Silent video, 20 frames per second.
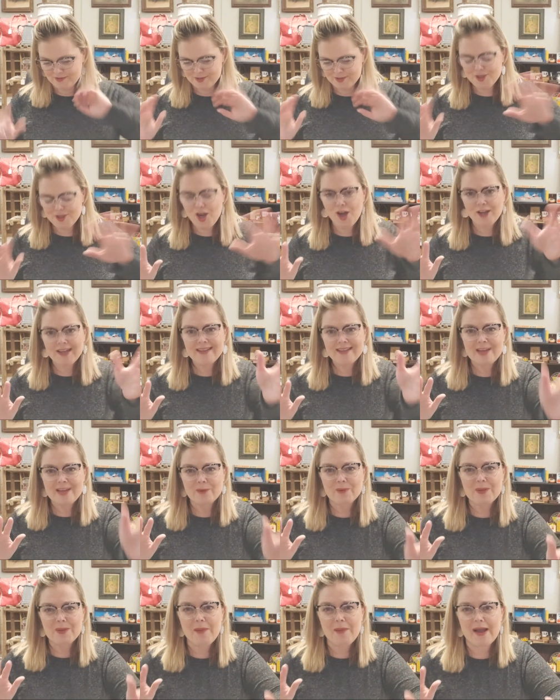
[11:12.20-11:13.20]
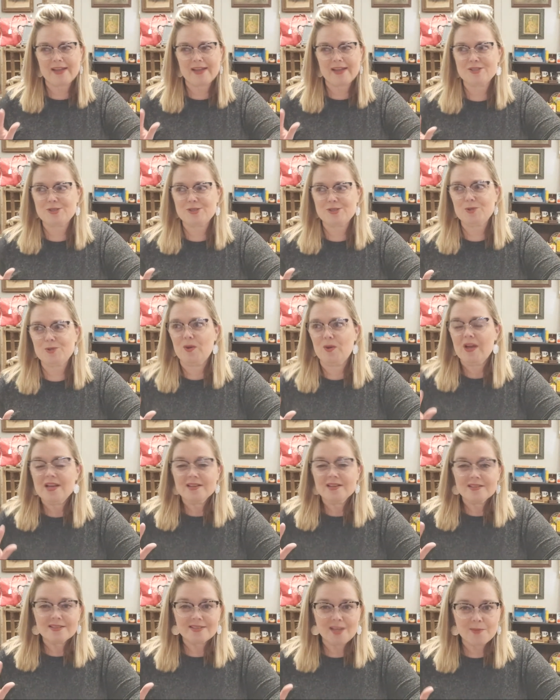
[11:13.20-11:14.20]
talking that we might do
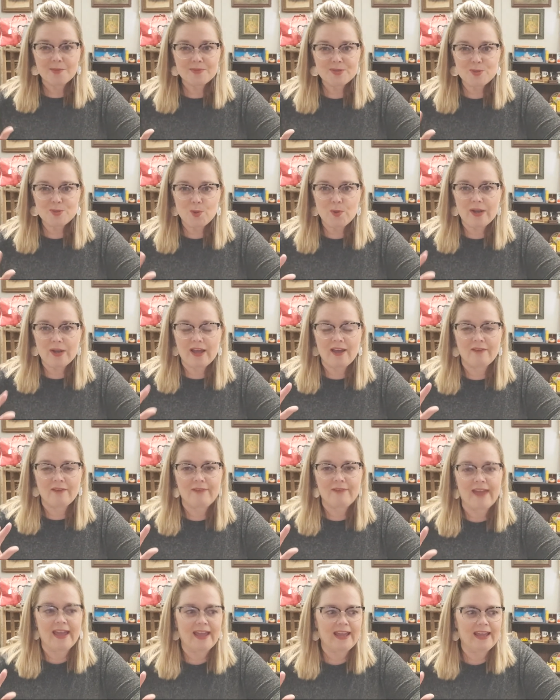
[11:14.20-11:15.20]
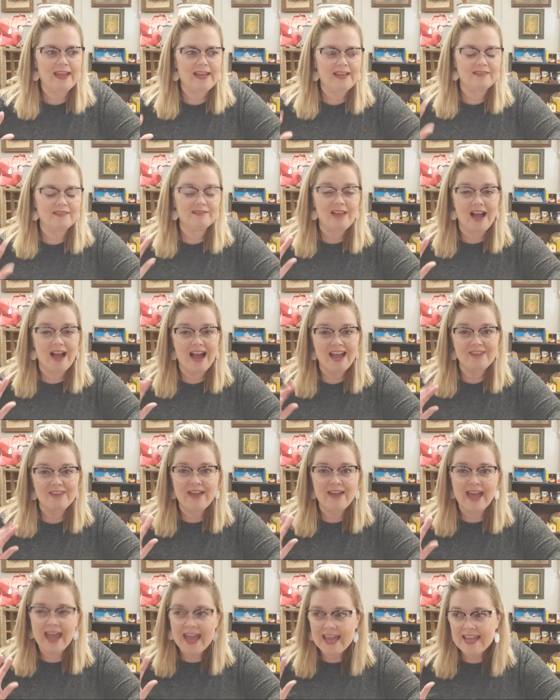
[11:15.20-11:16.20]
some sort of a live
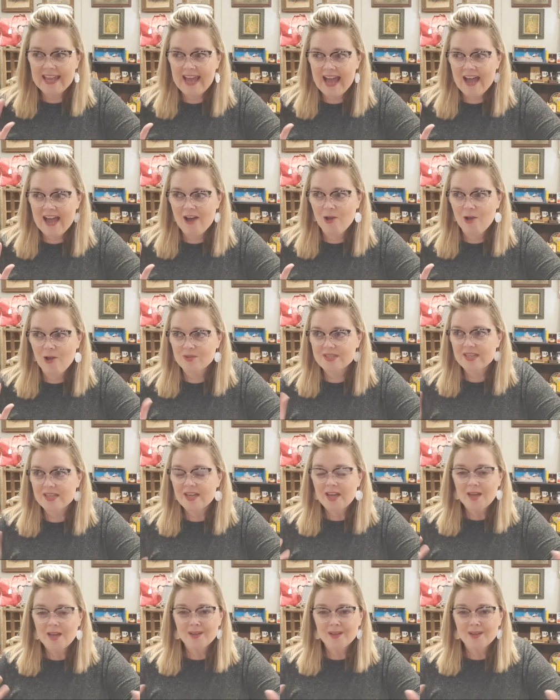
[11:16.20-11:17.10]
hangout